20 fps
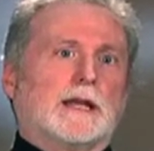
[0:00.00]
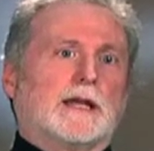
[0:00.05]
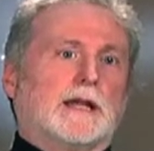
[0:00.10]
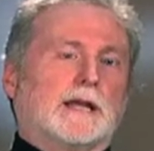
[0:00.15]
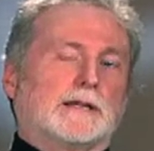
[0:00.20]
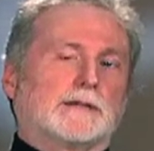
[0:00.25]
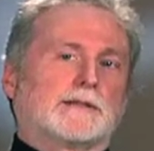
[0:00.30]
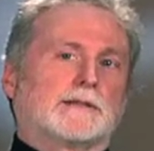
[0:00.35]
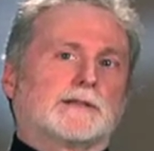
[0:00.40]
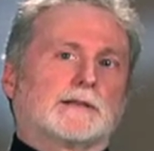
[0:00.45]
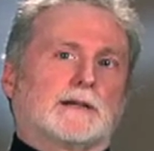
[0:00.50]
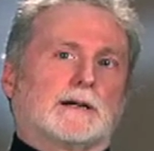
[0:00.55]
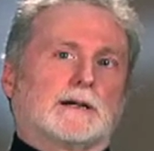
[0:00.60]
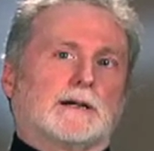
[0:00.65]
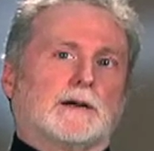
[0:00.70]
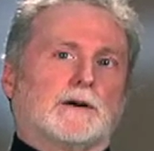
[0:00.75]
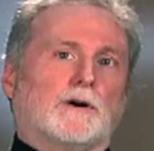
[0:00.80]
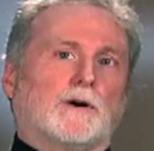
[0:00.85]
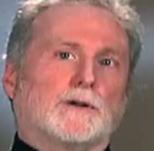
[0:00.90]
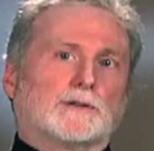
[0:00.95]
It's
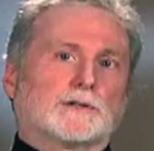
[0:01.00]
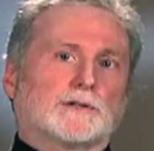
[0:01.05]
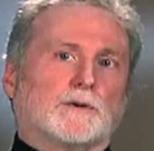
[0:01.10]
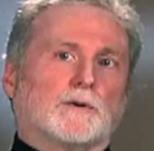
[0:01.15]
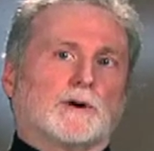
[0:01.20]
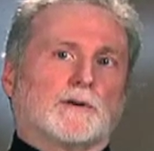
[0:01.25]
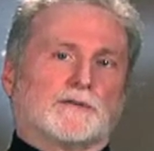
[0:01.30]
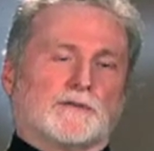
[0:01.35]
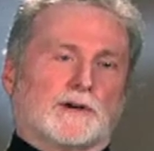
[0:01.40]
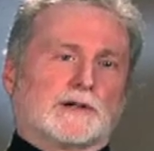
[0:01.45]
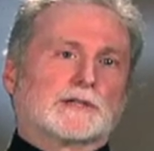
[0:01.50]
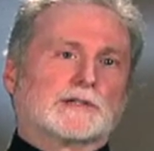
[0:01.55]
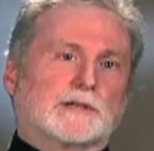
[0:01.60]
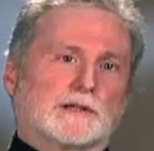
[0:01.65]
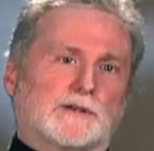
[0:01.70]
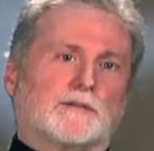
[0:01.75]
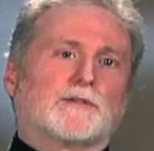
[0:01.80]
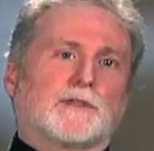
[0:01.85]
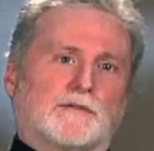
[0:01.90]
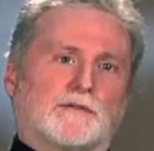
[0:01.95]
uh, also a
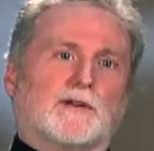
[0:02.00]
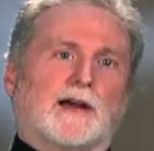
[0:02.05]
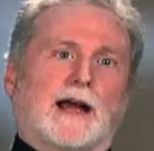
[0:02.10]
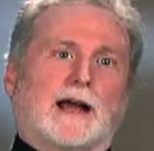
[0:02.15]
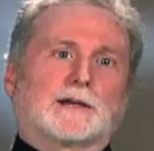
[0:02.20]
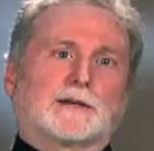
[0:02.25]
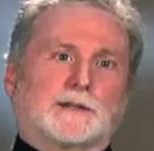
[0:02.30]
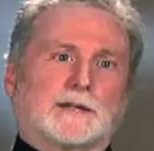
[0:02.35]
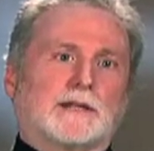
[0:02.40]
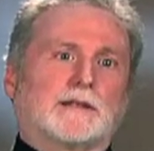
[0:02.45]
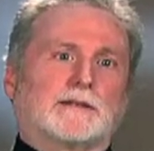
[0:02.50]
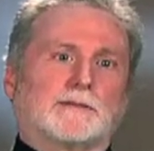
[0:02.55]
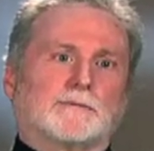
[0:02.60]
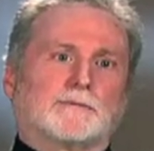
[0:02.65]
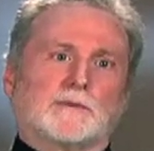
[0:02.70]
function of the fact that